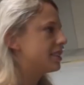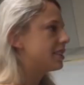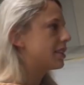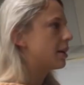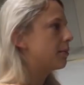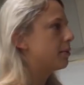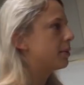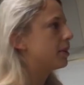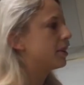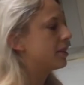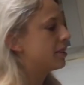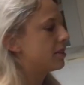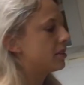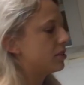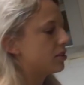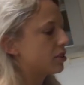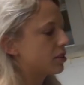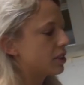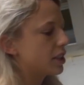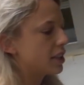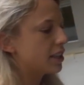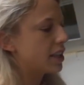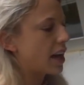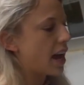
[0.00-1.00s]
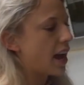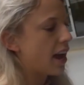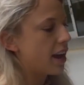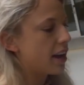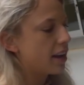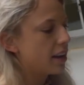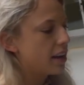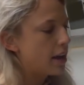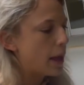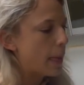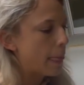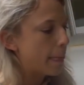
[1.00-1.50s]
the stubbornness during
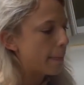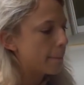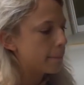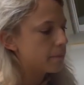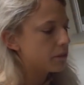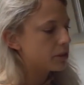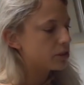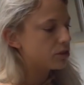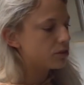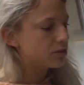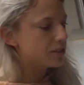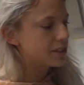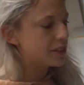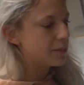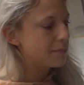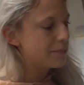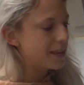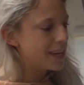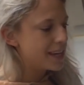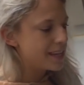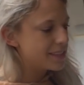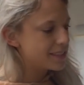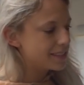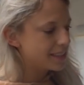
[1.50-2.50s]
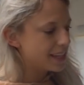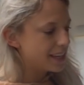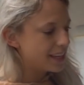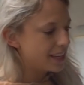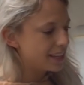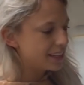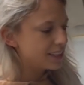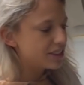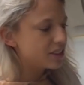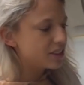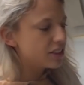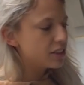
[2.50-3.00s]
that, which was
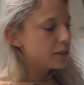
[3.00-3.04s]
amazing.